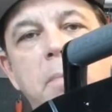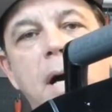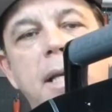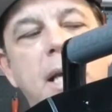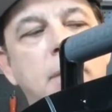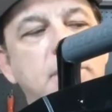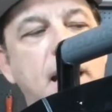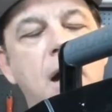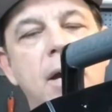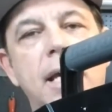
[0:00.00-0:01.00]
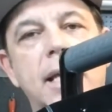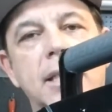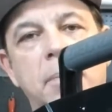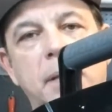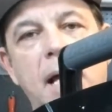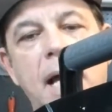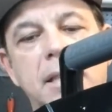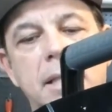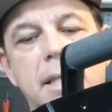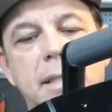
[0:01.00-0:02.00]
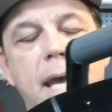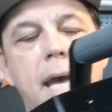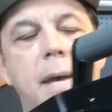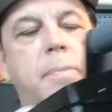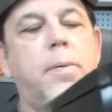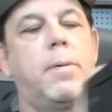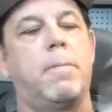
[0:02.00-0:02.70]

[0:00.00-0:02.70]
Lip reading: mud comes out and gets applied to the tape.